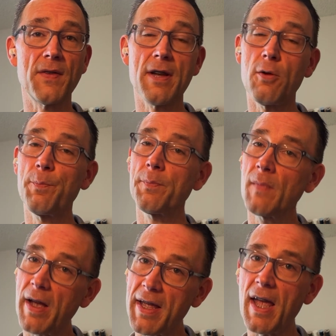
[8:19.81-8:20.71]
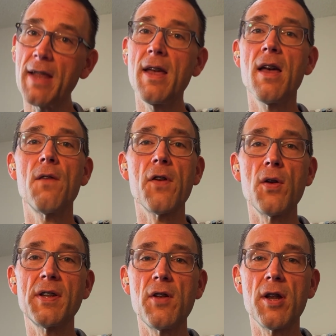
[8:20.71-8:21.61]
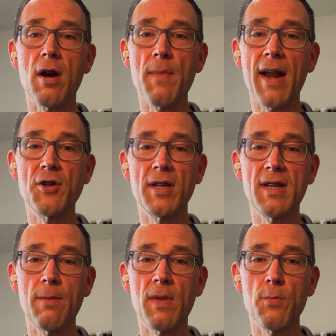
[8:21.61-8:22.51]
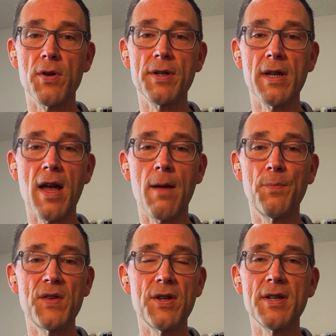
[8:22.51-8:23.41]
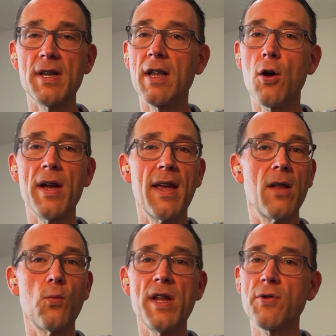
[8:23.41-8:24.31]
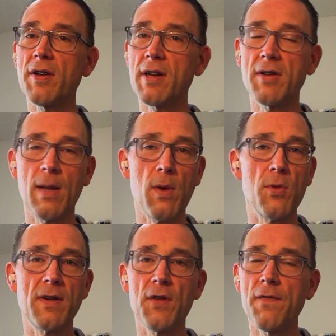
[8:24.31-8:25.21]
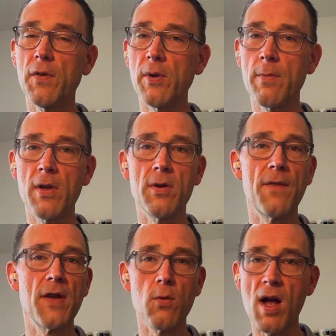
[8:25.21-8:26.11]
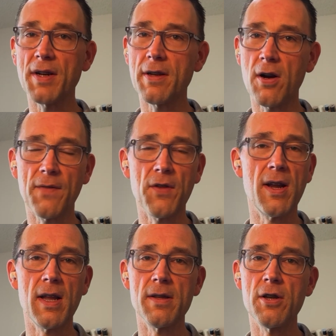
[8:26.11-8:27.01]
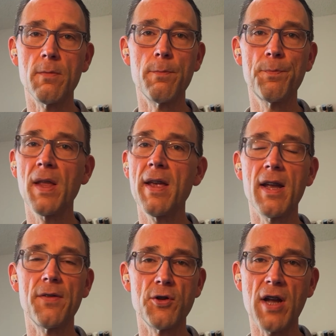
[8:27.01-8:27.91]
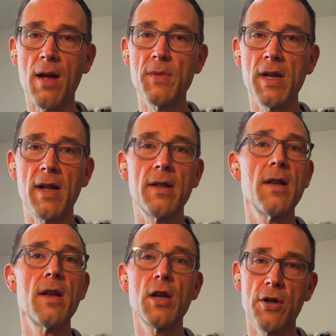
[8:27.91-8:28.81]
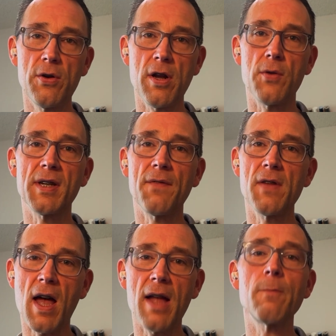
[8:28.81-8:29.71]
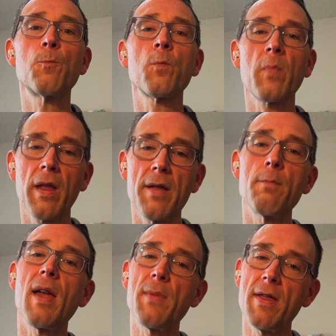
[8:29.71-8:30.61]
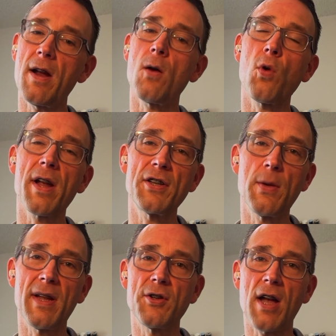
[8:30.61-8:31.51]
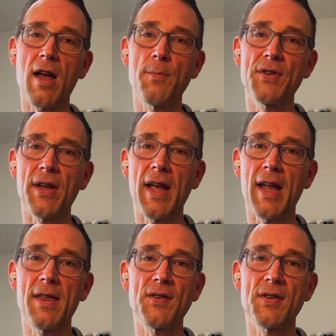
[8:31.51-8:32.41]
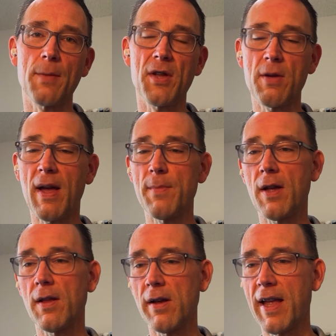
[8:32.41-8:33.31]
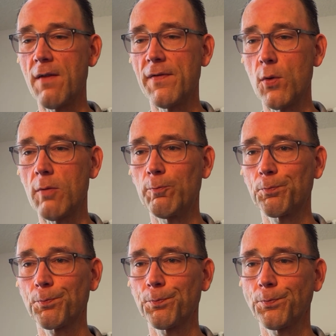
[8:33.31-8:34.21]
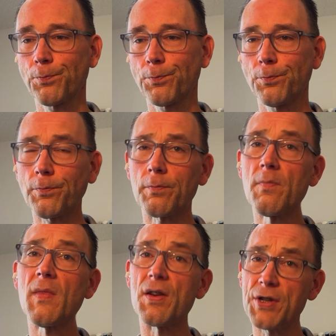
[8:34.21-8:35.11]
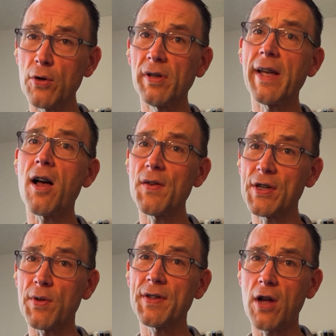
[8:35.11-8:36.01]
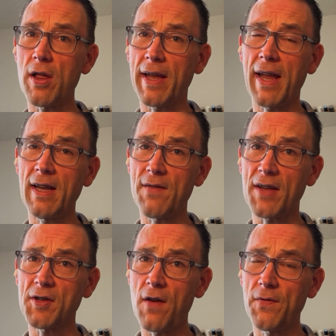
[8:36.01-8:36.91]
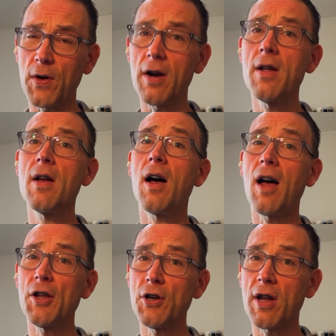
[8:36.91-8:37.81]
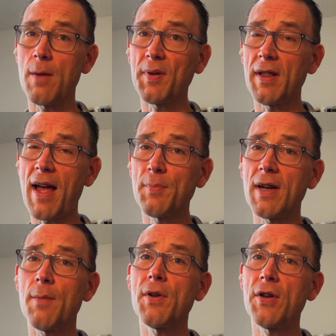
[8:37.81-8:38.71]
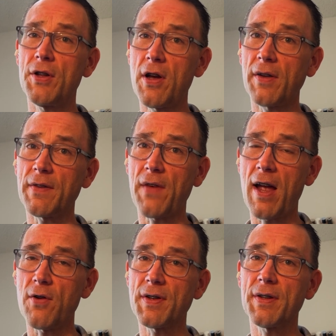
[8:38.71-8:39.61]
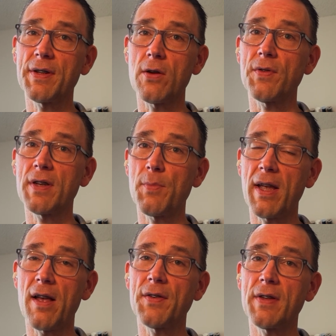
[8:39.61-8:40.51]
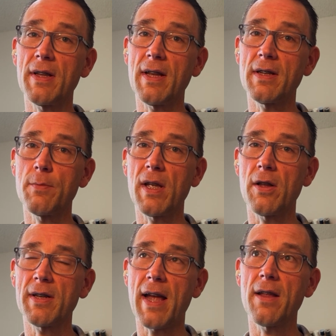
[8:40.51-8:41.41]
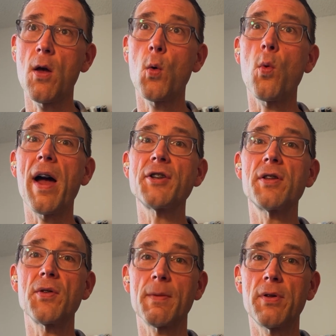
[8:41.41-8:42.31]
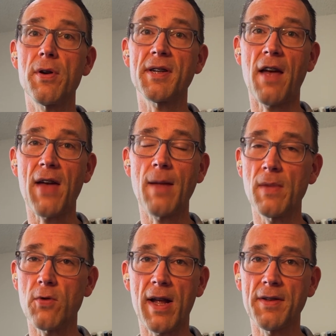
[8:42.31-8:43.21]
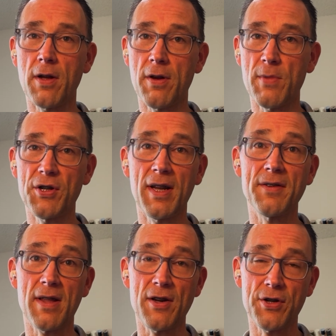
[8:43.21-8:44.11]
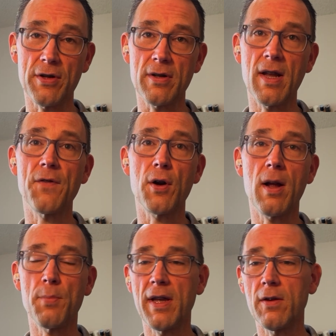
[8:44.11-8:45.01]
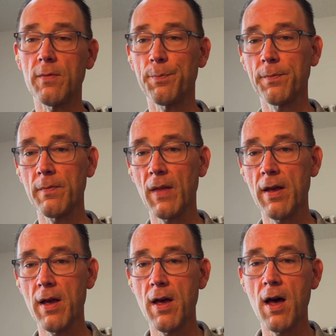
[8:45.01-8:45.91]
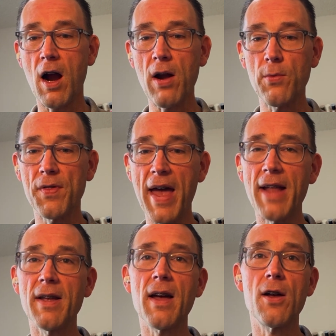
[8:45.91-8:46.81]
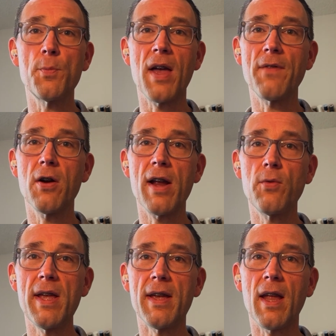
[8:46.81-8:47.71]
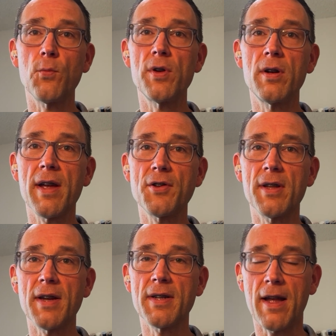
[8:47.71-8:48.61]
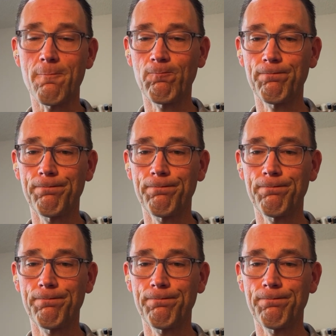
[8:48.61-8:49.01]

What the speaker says: So again, for those of you that are managing team members, again, we trust our team members. If they're fully remote, if they're rock stars, if they're getting their job done, kudos. If not, maybe they're working too many jobs, and this is something you might be on the lookout for. Certainly also installing any of that software on your company laptop could cause a virus, and so it's something else that needs to be looked at. Why should those employees have admin rights on their machines, and they shouldn't if they're company owned? All right, with that, I hope you have a great week, and we'll catch you next time.